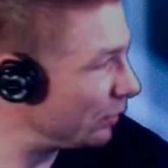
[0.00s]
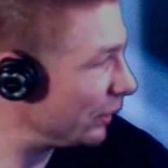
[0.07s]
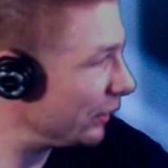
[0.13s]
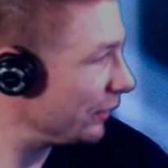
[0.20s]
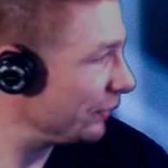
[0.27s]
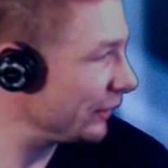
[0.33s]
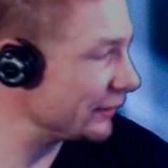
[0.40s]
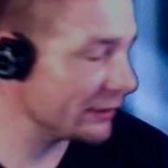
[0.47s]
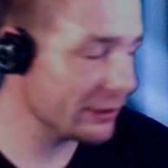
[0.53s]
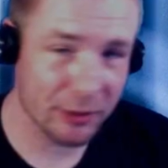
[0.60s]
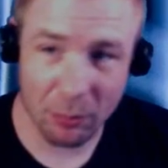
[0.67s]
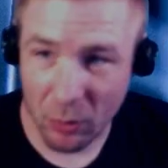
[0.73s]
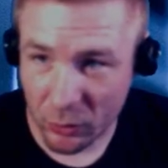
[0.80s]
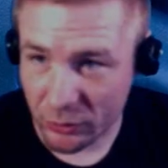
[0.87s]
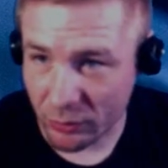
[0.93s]
But this
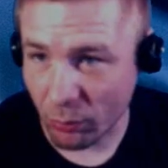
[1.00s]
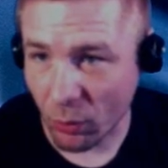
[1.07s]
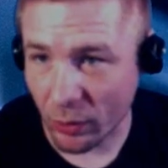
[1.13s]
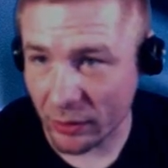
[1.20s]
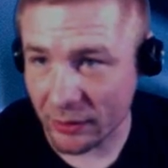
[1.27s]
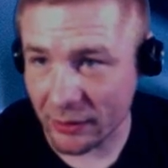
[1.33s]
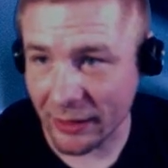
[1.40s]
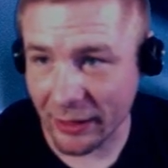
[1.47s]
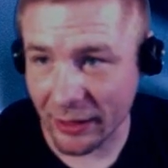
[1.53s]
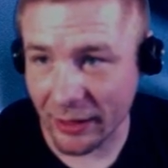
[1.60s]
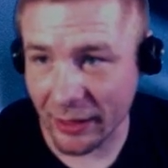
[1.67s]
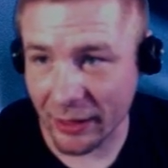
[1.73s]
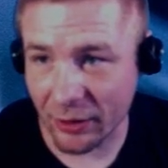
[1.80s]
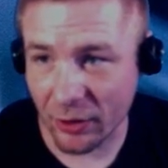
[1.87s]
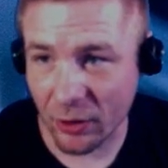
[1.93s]
is the most important thing
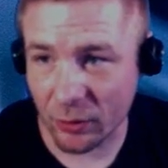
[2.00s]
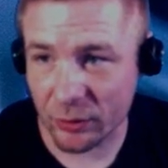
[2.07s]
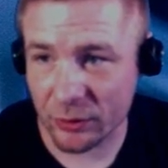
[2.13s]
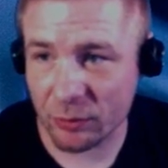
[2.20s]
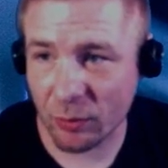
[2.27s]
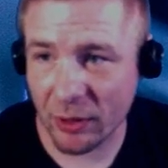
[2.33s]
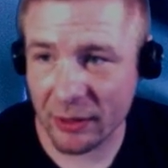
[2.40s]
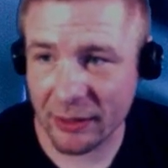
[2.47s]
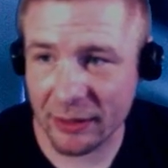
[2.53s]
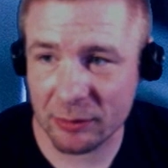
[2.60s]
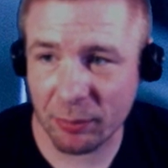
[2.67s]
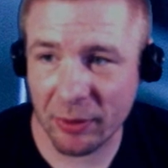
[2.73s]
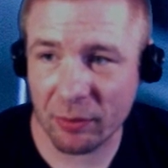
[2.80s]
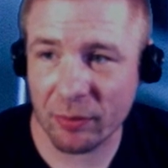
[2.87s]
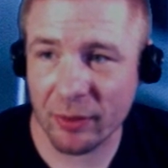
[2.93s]
you need to know is what
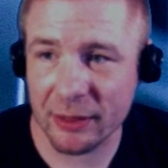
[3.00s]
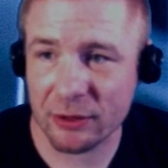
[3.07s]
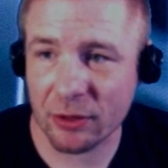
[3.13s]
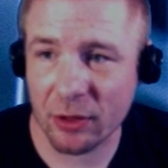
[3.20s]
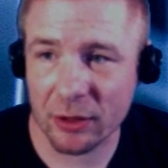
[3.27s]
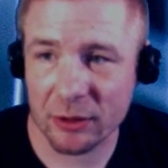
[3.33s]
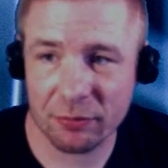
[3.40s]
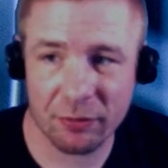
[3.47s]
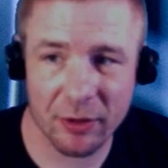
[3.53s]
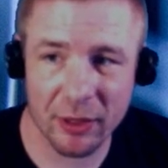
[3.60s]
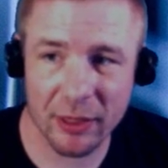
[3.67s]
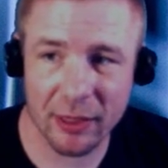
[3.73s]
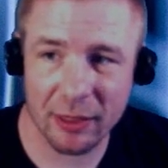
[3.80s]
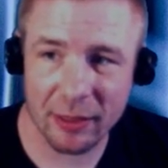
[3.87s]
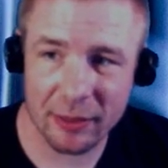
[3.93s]
these bit rates are.
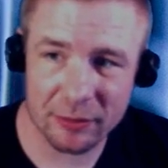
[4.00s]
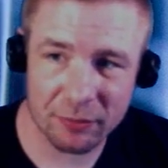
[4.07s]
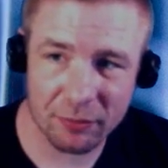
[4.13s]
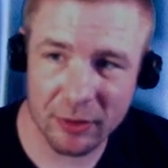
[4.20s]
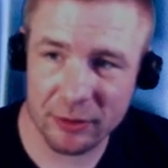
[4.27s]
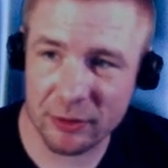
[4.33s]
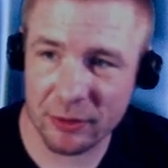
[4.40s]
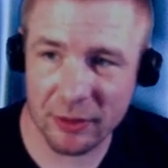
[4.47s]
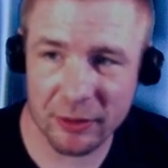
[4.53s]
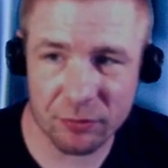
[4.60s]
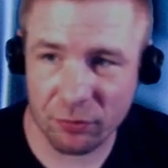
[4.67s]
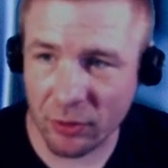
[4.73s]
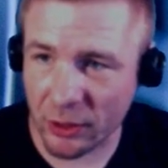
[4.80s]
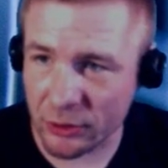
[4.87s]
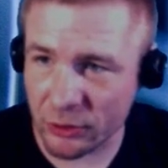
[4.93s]

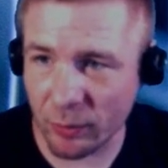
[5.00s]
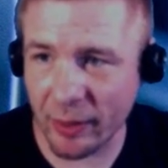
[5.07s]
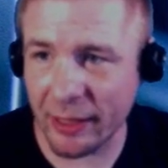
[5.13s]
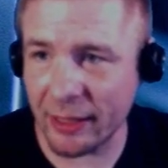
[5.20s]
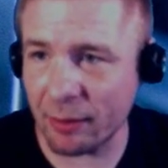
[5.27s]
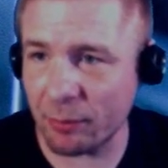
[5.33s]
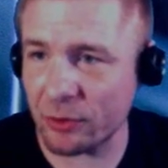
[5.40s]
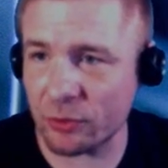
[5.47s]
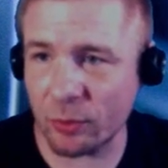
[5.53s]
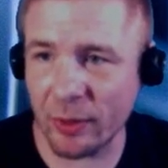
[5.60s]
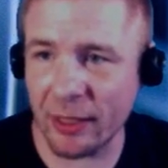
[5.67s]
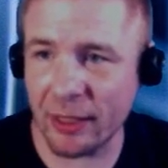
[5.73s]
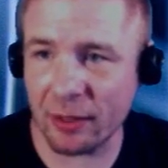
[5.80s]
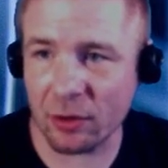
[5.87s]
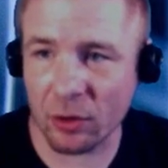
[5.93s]
It's fluctuating
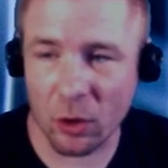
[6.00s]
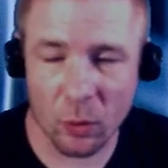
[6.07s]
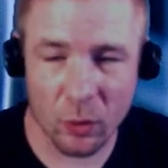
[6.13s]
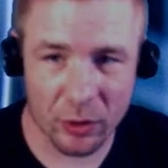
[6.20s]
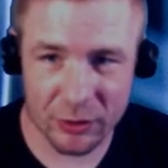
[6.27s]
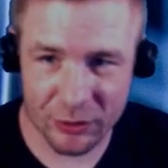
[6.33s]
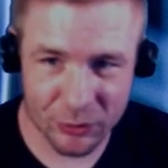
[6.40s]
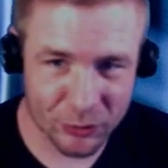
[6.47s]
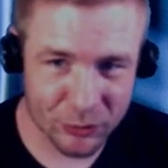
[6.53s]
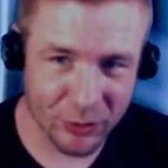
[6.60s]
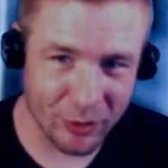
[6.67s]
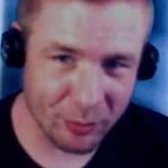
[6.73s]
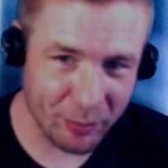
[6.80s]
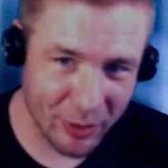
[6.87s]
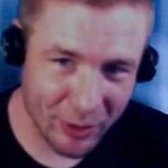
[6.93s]
between the lower is
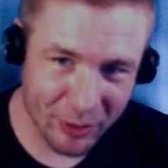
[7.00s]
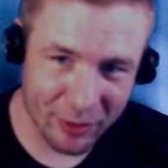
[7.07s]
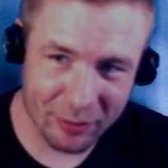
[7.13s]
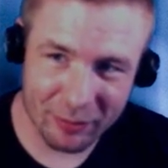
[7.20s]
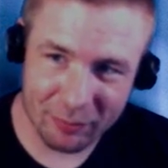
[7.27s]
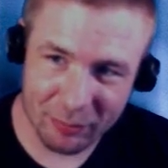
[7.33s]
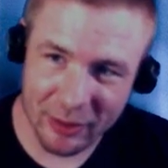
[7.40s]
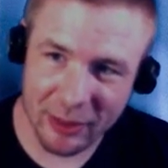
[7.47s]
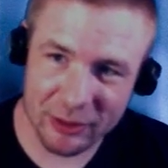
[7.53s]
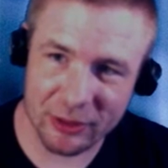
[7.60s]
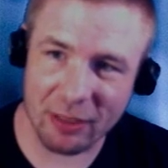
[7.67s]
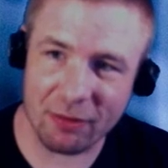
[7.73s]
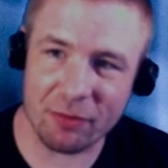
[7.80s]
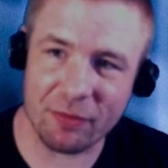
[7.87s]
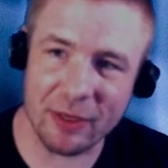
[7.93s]
usually the better, unless
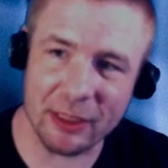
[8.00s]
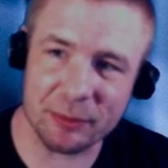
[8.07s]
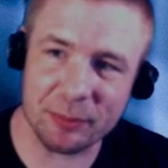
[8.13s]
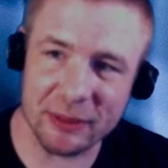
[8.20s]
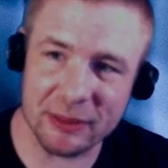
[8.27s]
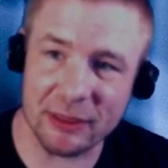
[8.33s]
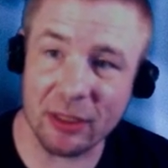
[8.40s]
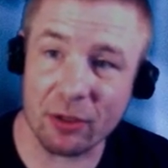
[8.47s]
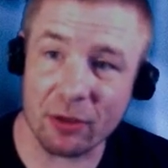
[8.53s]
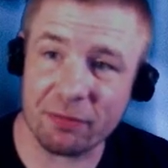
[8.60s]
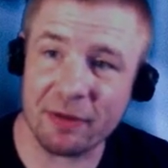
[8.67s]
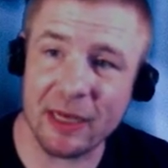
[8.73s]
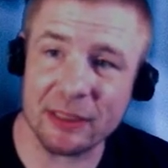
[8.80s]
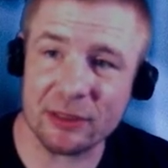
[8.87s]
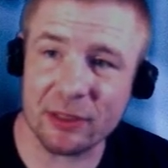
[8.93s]
you have a fast PC or
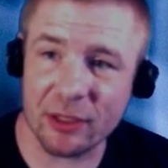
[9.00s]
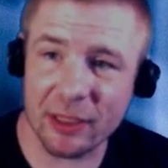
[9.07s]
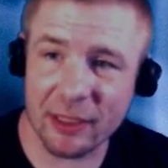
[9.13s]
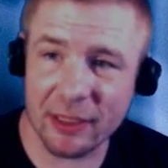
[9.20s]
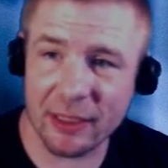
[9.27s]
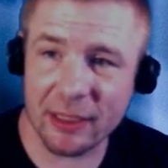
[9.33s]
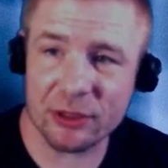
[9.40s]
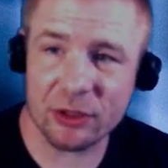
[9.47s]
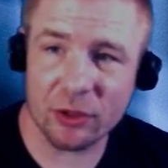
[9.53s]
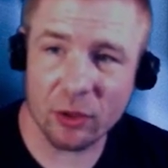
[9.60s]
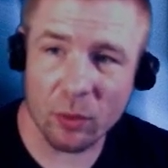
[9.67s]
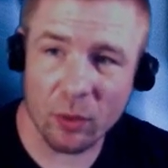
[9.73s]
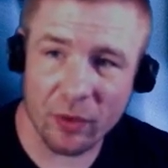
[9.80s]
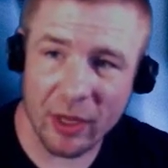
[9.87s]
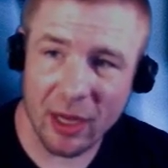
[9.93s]
a fast internet connection,
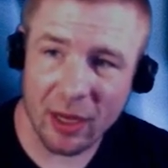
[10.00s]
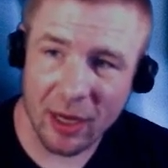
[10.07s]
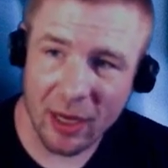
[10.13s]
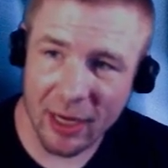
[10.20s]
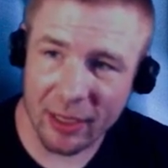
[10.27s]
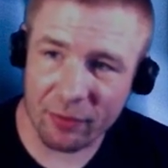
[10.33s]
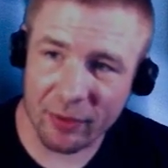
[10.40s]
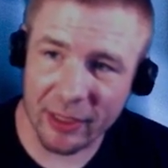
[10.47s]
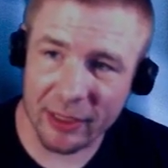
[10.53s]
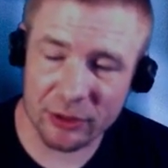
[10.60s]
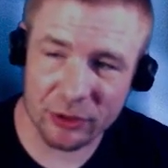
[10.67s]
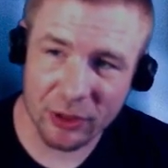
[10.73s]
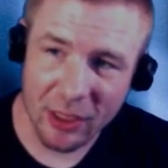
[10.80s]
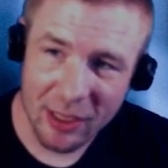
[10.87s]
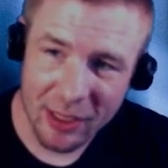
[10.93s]
you can go on the high
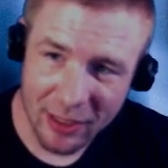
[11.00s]
range.